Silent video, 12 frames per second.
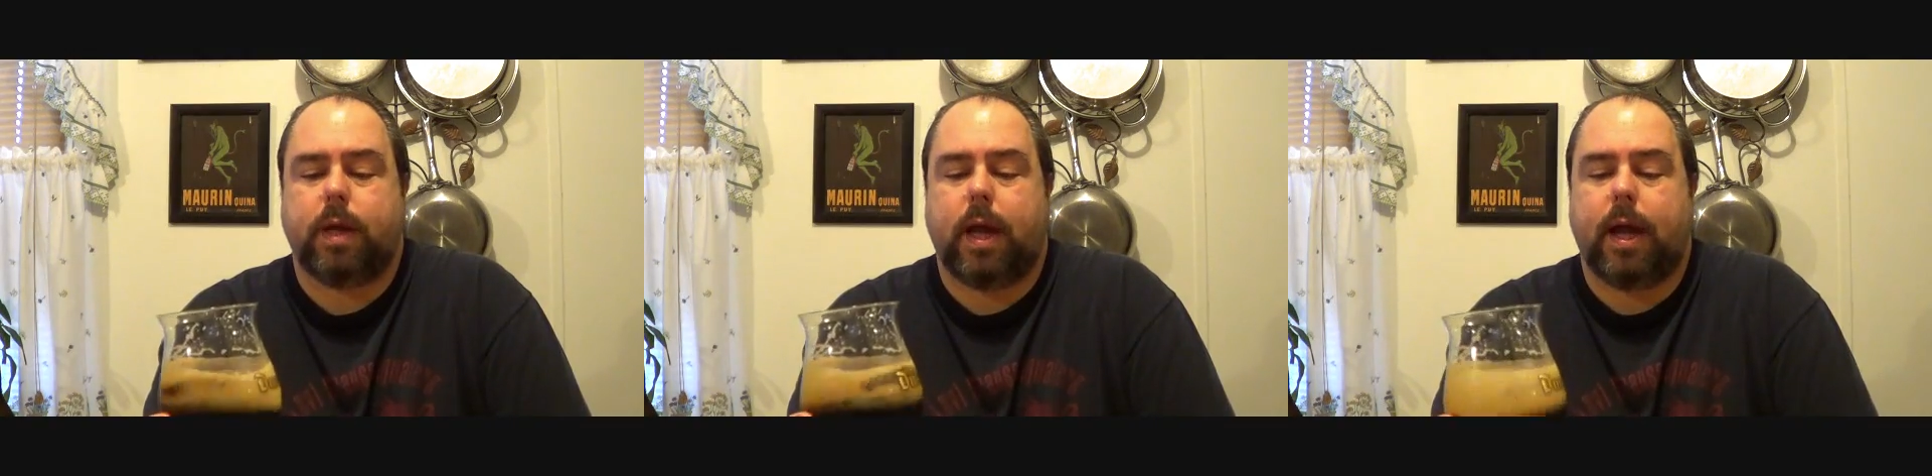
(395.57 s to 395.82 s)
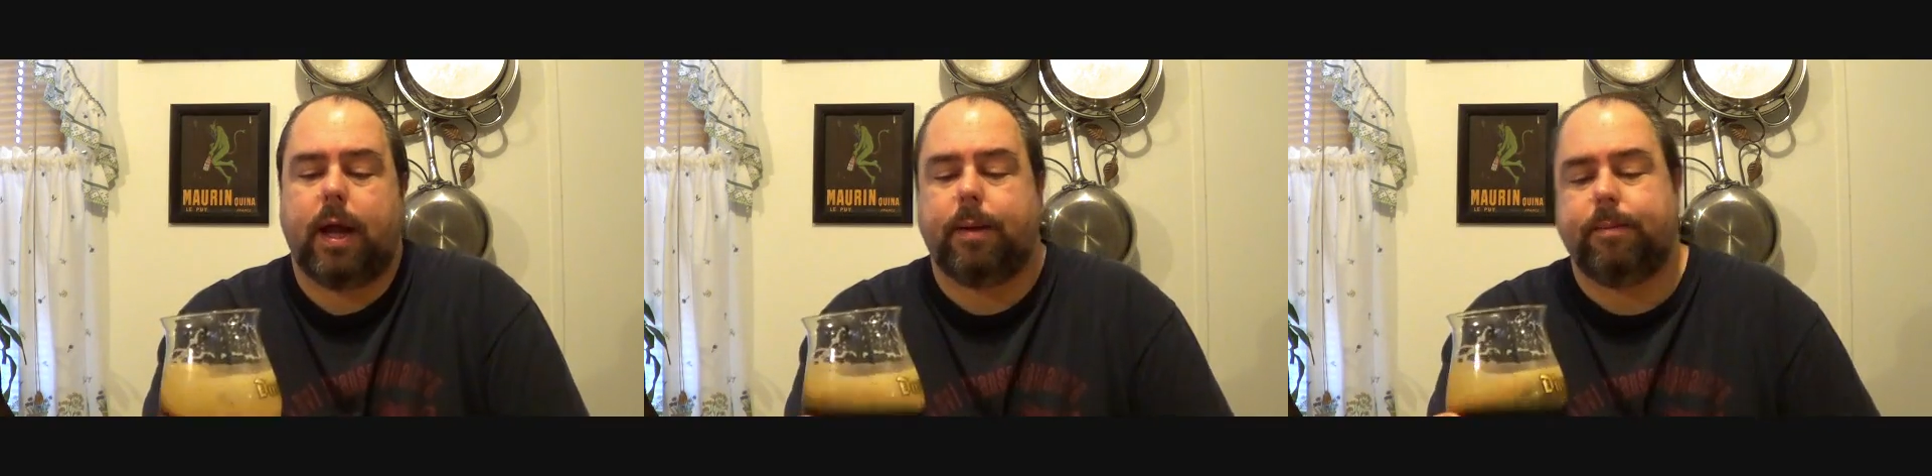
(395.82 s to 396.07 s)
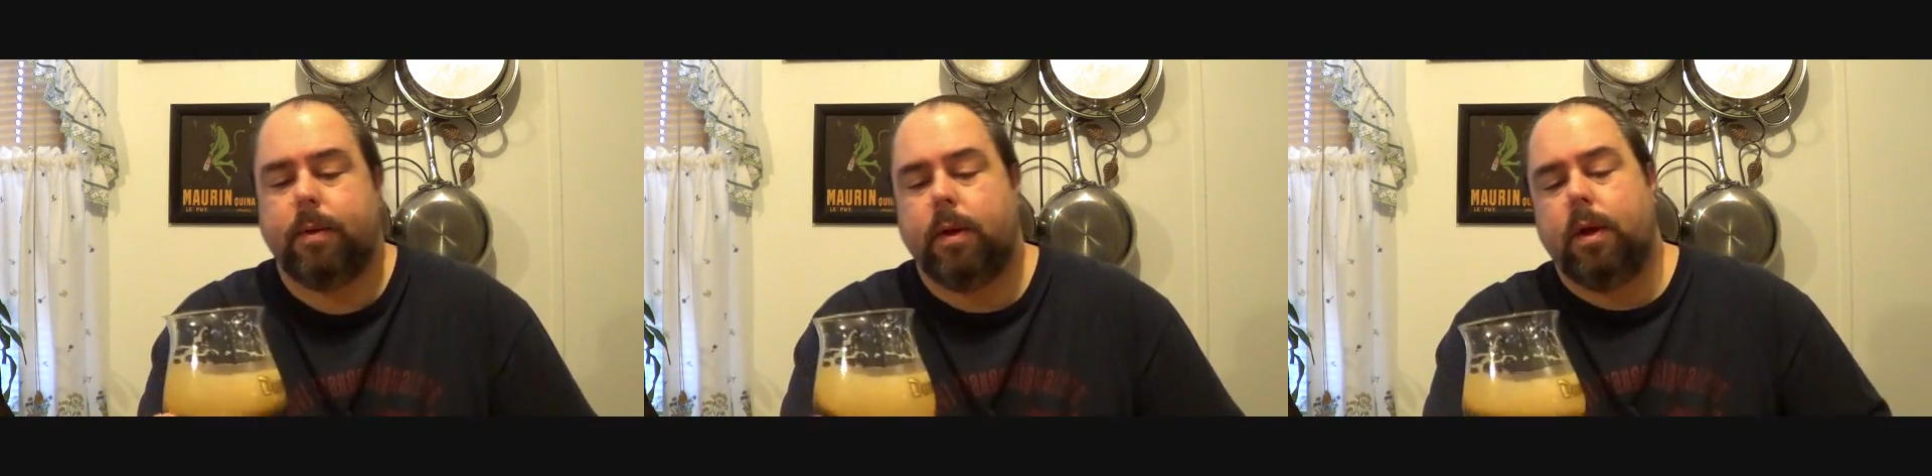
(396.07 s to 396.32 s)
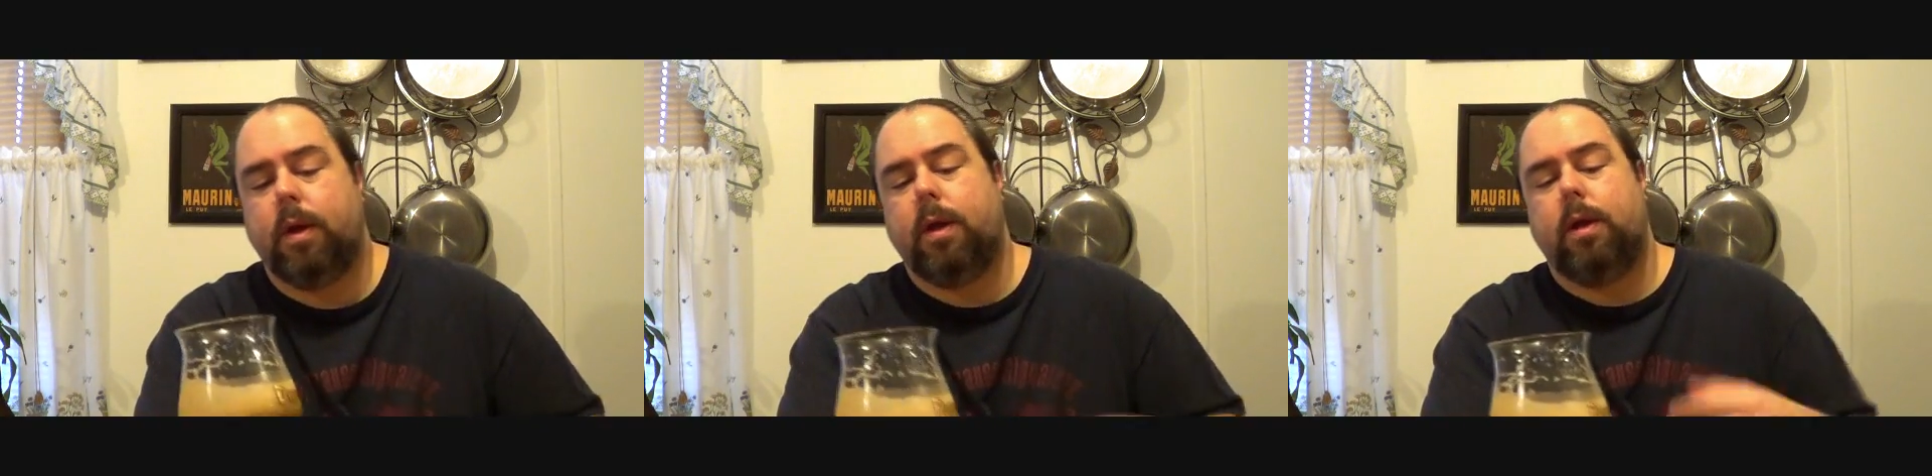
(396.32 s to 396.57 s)
Try
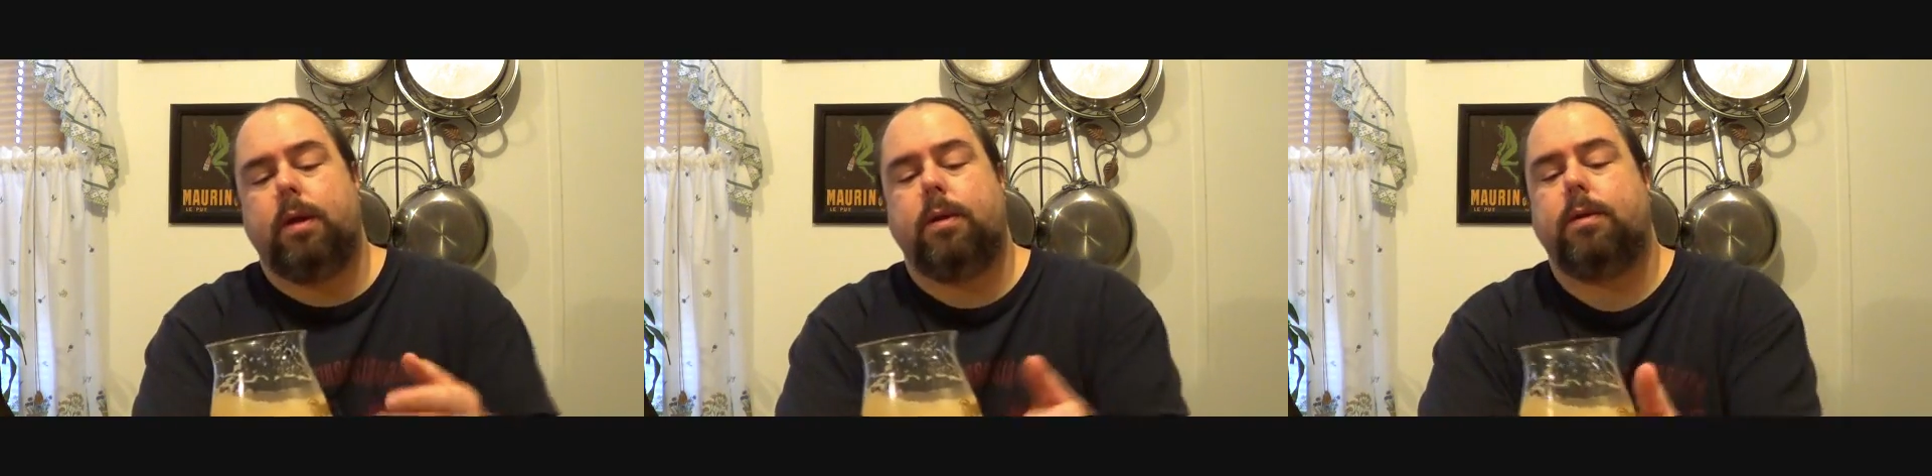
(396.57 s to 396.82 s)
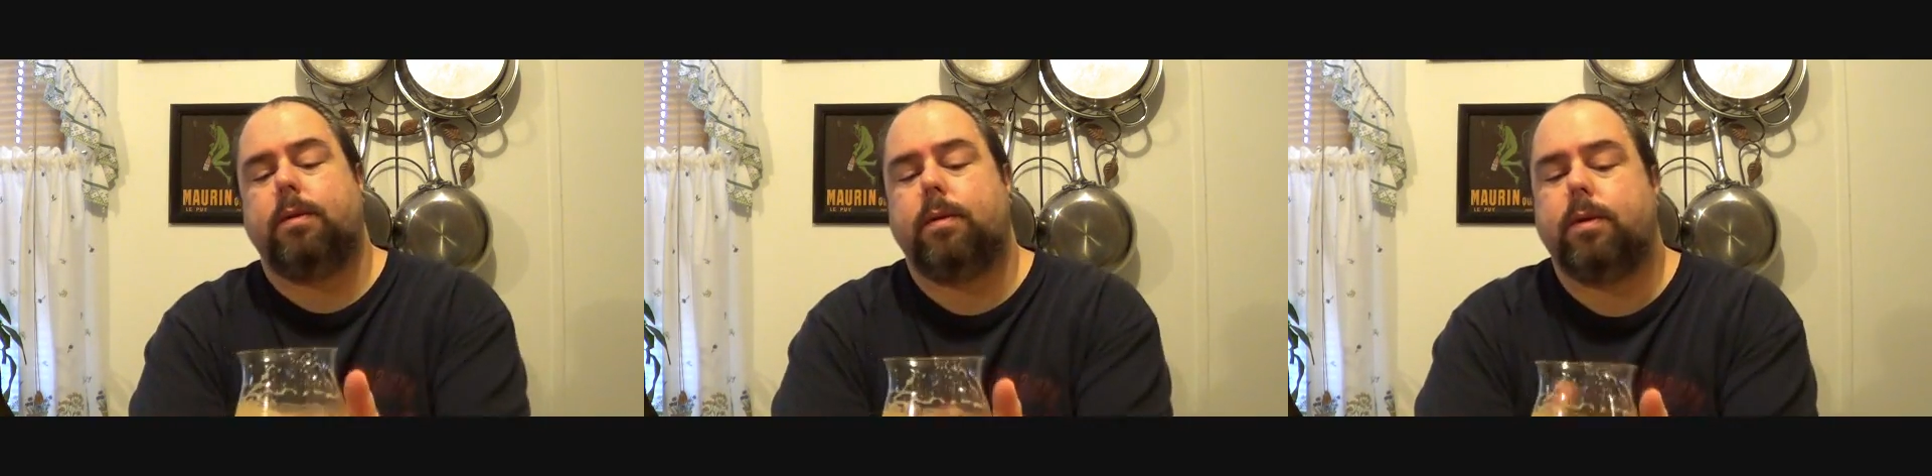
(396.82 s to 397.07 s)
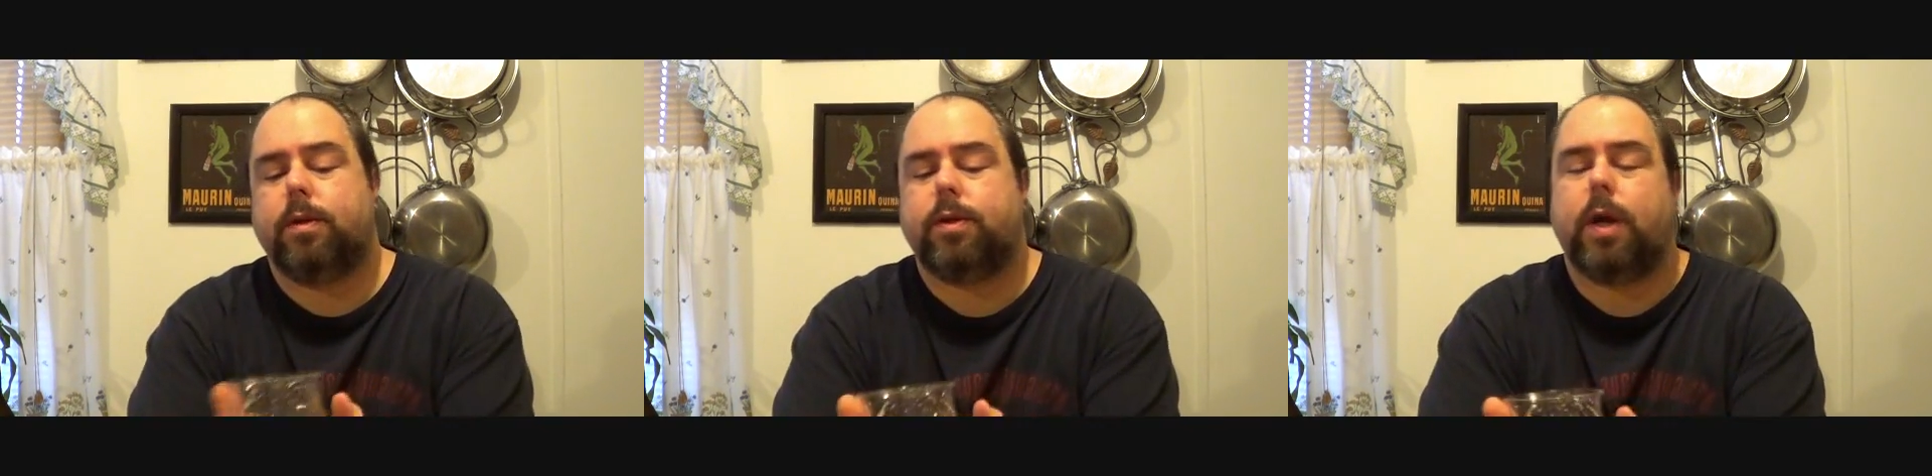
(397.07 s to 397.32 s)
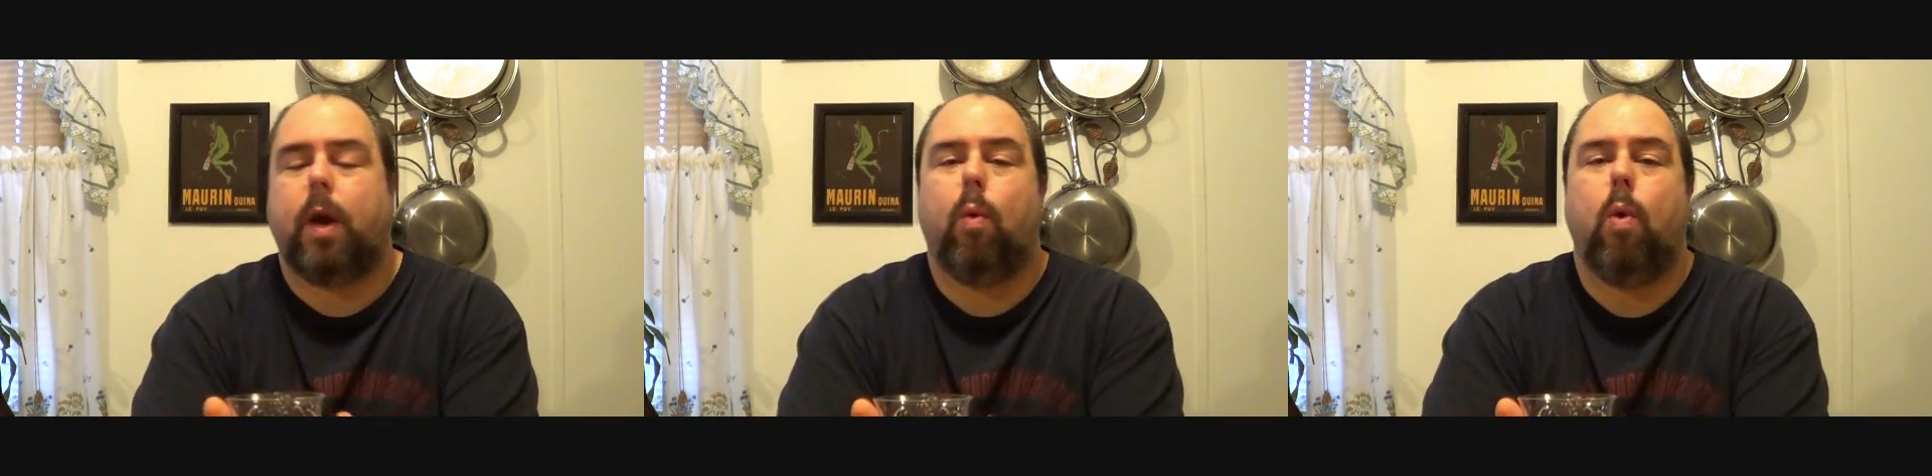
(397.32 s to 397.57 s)
to